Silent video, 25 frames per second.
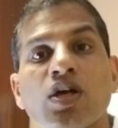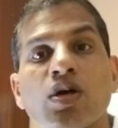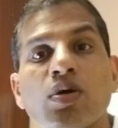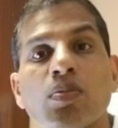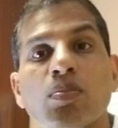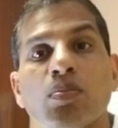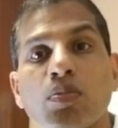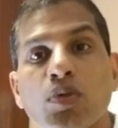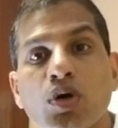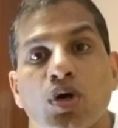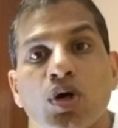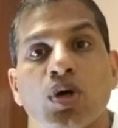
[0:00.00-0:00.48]

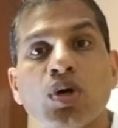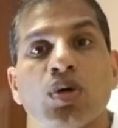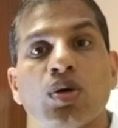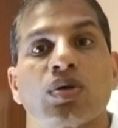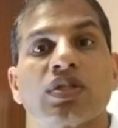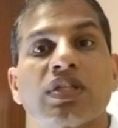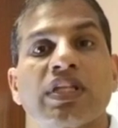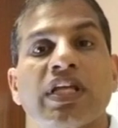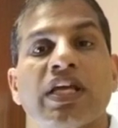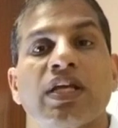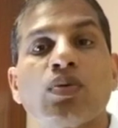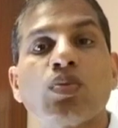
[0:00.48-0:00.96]
more
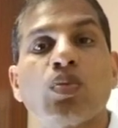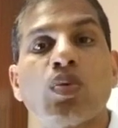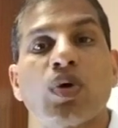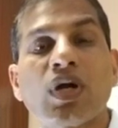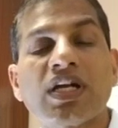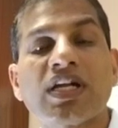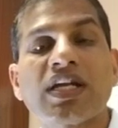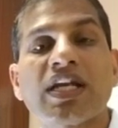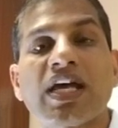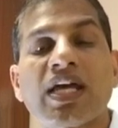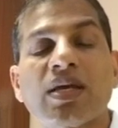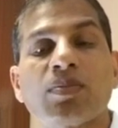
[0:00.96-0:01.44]
than
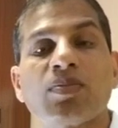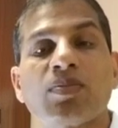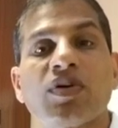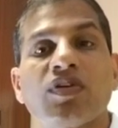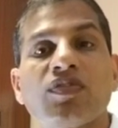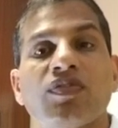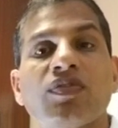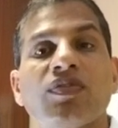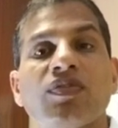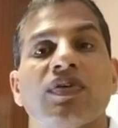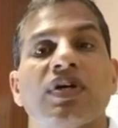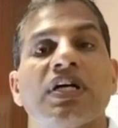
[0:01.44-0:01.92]
one type
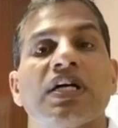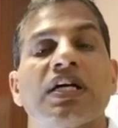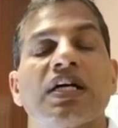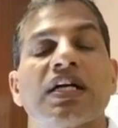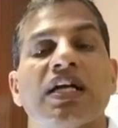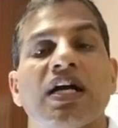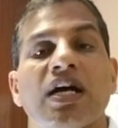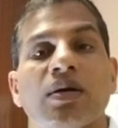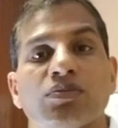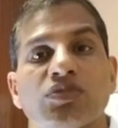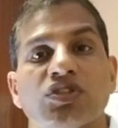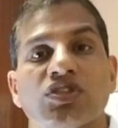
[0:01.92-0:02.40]
of
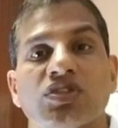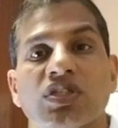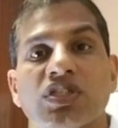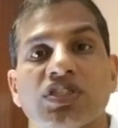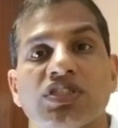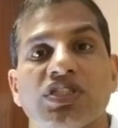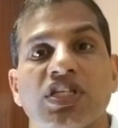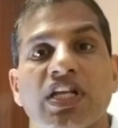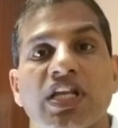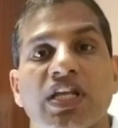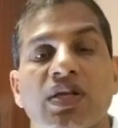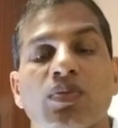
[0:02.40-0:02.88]
gum
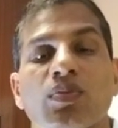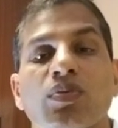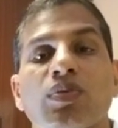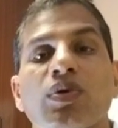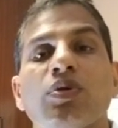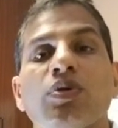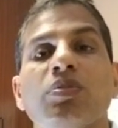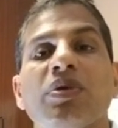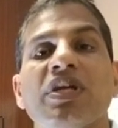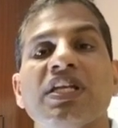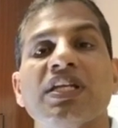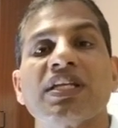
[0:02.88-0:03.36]
surgery
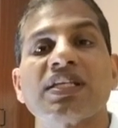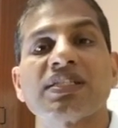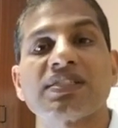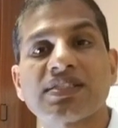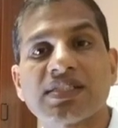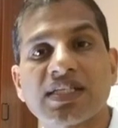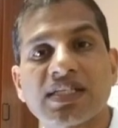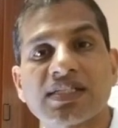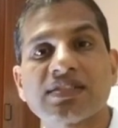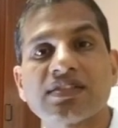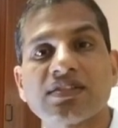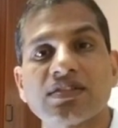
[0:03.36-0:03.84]
will be
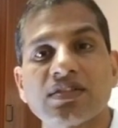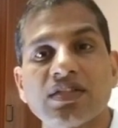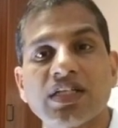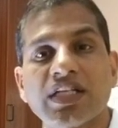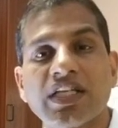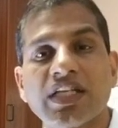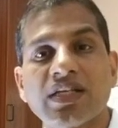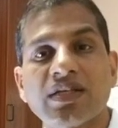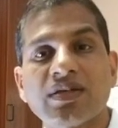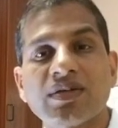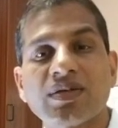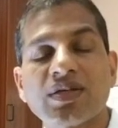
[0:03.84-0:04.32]

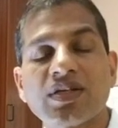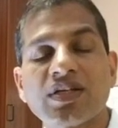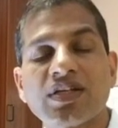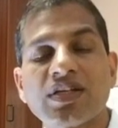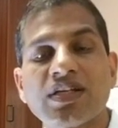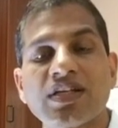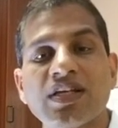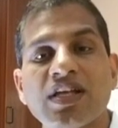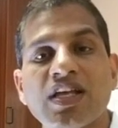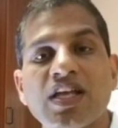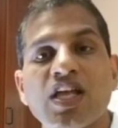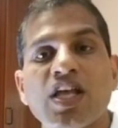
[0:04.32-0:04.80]
necessary
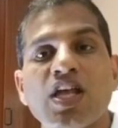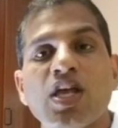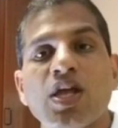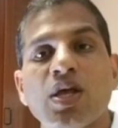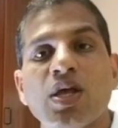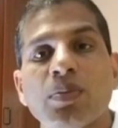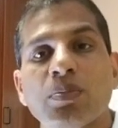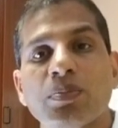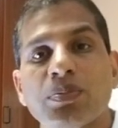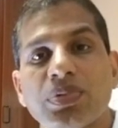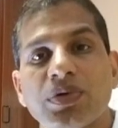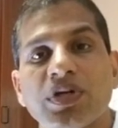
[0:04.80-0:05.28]

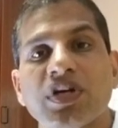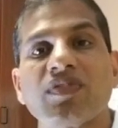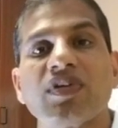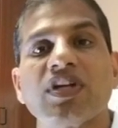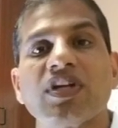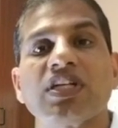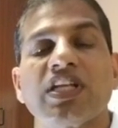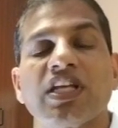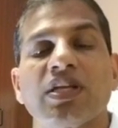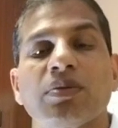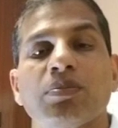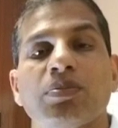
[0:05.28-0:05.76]

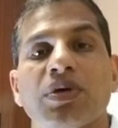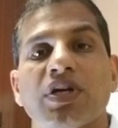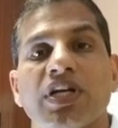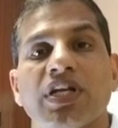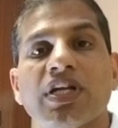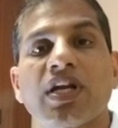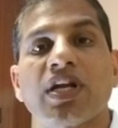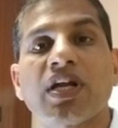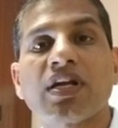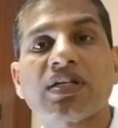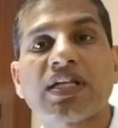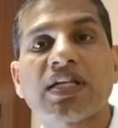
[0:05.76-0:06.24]
preventing
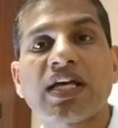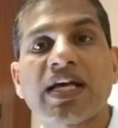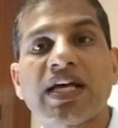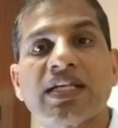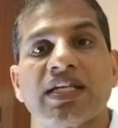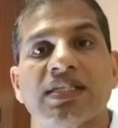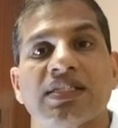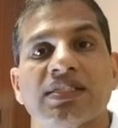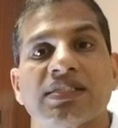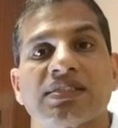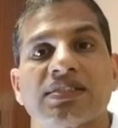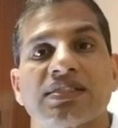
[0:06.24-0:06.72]

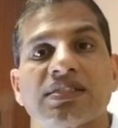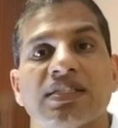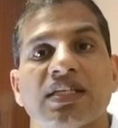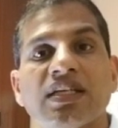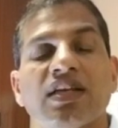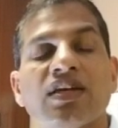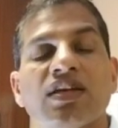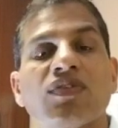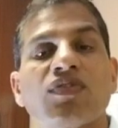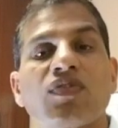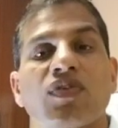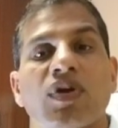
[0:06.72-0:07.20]
periodontitis
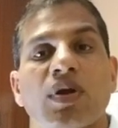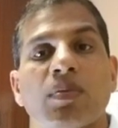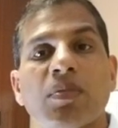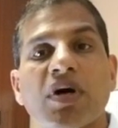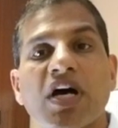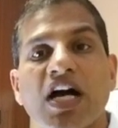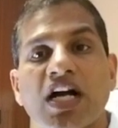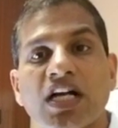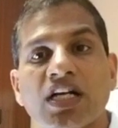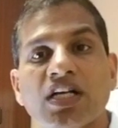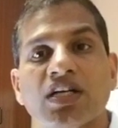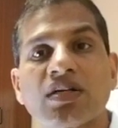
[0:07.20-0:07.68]
from
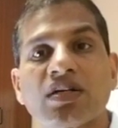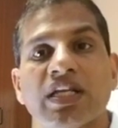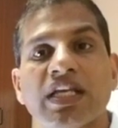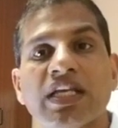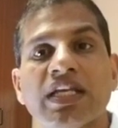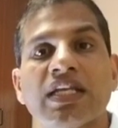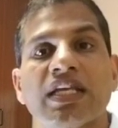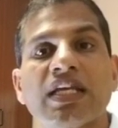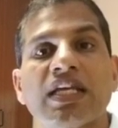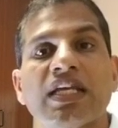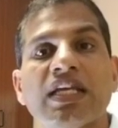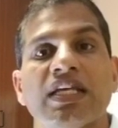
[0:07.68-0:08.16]

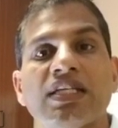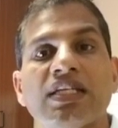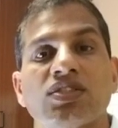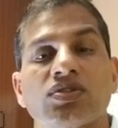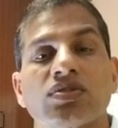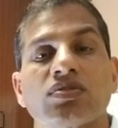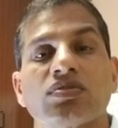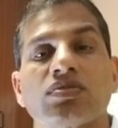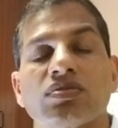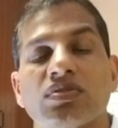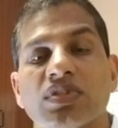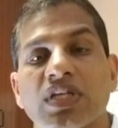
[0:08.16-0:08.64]
occurring is
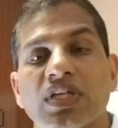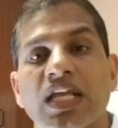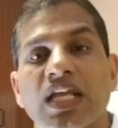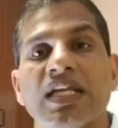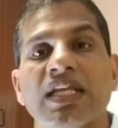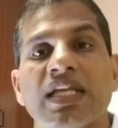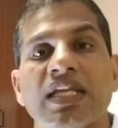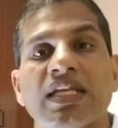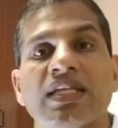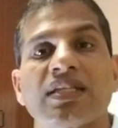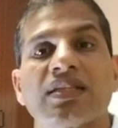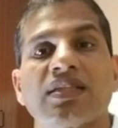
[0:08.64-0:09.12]

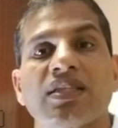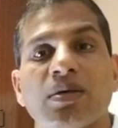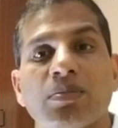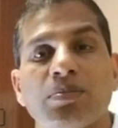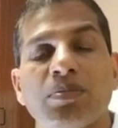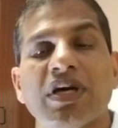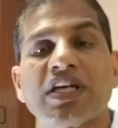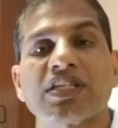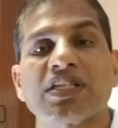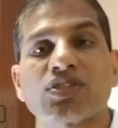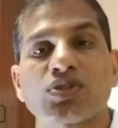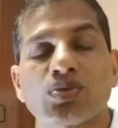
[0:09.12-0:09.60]
really the
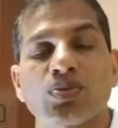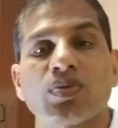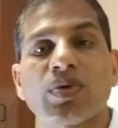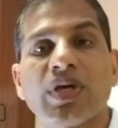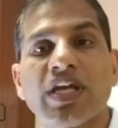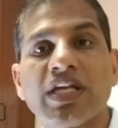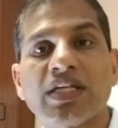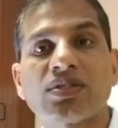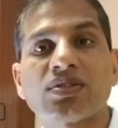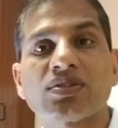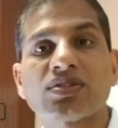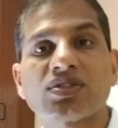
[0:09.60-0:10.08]
best
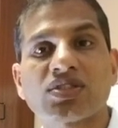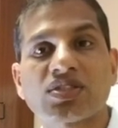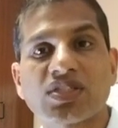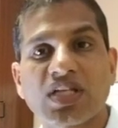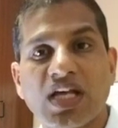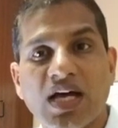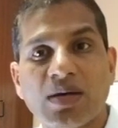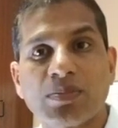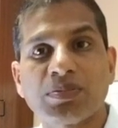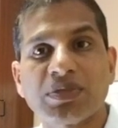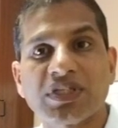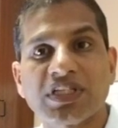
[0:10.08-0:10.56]
way to
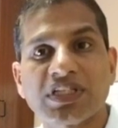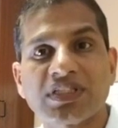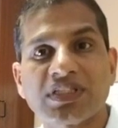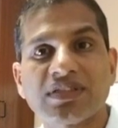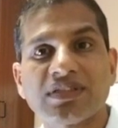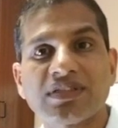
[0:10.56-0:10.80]
stop it.